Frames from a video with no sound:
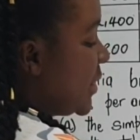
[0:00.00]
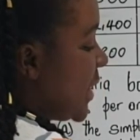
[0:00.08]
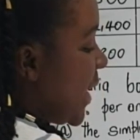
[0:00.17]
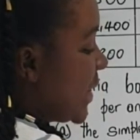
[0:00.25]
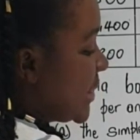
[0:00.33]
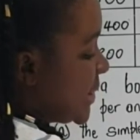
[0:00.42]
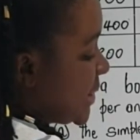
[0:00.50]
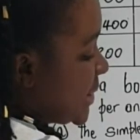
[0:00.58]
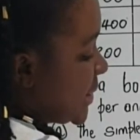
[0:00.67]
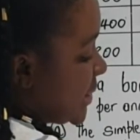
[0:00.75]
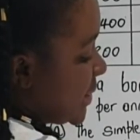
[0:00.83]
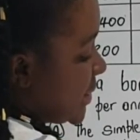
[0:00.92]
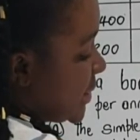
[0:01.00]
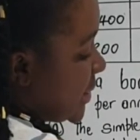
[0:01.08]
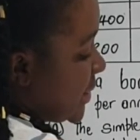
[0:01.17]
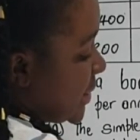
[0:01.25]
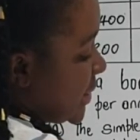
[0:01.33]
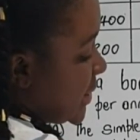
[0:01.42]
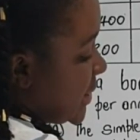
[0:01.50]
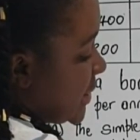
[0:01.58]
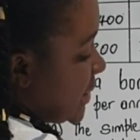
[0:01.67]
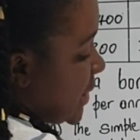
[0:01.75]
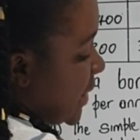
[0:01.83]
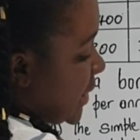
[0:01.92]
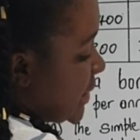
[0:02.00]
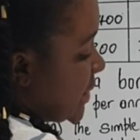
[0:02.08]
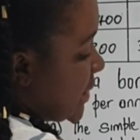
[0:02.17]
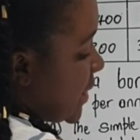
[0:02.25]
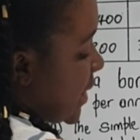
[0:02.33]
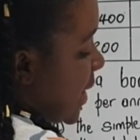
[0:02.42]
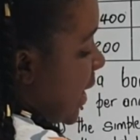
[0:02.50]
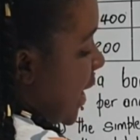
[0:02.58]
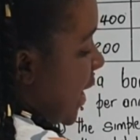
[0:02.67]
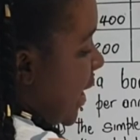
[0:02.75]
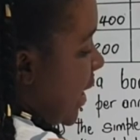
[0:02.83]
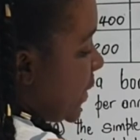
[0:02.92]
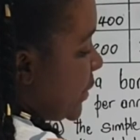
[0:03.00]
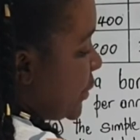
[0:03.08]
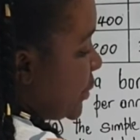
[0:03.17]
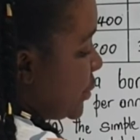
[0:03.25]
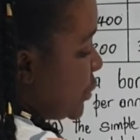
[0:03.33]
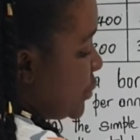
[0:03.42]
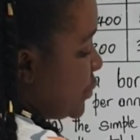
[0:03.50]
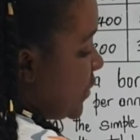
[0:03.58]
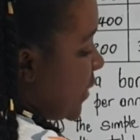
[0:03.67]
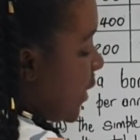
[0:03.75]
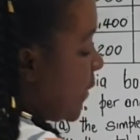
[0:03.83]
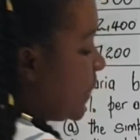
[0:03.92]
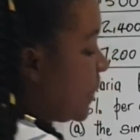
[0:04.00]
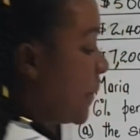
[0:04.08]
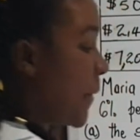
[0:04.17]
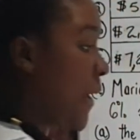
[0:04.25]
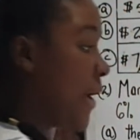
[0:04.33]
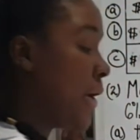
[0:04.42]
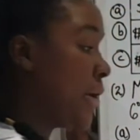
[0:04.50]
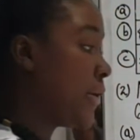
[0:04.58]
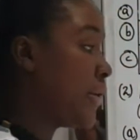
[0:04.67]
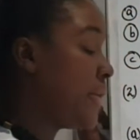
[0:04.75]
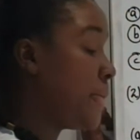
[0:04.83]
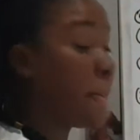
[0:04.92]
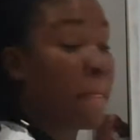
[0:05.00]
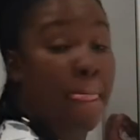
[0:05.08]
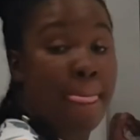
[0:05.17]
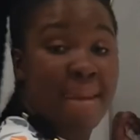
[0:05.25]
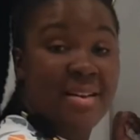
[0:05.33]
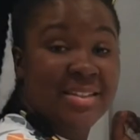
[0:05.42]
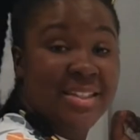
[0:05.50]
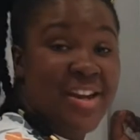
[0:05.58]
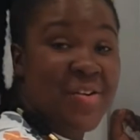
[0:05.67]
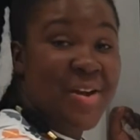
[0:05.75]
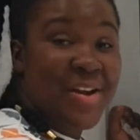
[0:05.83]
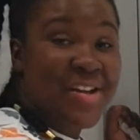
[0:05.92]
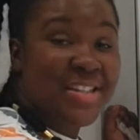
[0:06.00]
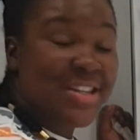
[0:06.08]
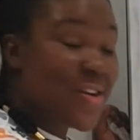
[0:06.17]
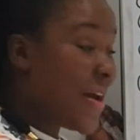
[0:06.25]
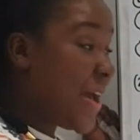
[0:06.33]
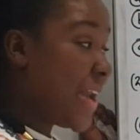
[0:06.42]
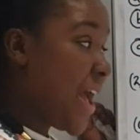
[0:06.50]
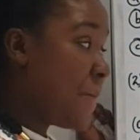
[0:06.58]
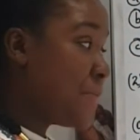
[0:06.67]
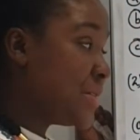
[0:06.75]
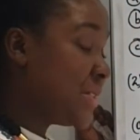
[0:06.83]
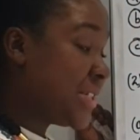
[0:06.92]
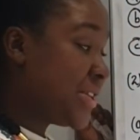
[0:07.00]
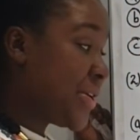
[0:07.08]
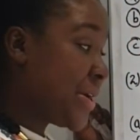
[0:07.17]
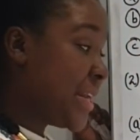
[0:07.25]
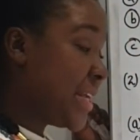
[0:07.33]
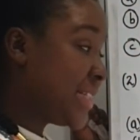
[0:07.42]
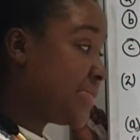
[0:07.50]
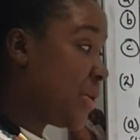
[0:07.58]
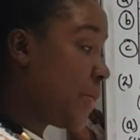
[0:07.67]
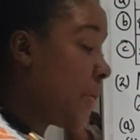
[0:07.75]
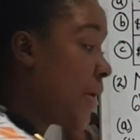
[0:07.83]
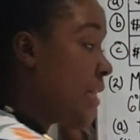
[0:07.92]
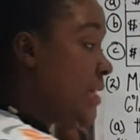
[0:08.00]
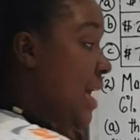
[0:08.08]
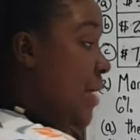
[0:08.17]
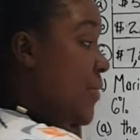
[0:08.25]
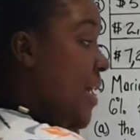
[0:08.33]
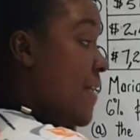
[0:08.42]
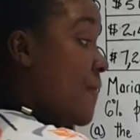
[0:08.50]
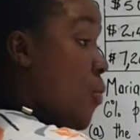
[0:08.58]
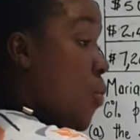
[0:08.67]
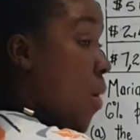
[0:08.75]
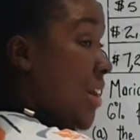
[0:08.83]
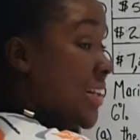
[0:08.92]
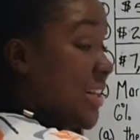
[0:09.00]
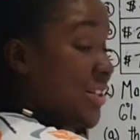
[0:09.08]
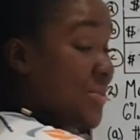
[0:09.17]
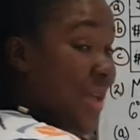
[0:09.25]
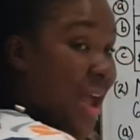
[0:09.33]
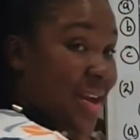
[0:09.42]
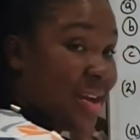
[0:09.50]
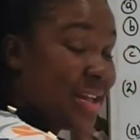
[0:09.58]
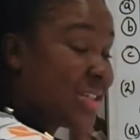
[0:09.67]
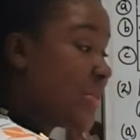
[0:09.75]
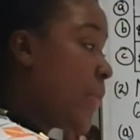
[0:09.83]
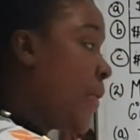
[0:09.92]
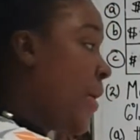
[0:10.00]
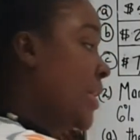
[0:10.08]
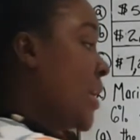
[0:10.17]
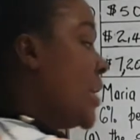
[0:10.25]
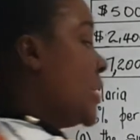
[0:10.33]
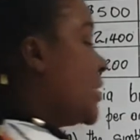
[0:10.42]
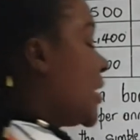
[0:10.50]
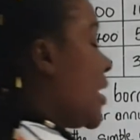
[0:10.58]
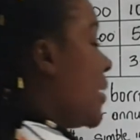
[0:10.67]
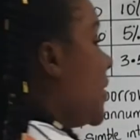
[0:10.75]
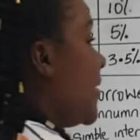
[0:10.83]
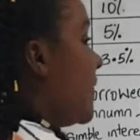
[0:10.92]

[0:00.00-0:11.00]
that's 6, and 2 there. Good. So now we're going to go ahead and put in our decimal point, and we have 1 digit behind the decimal point. So coming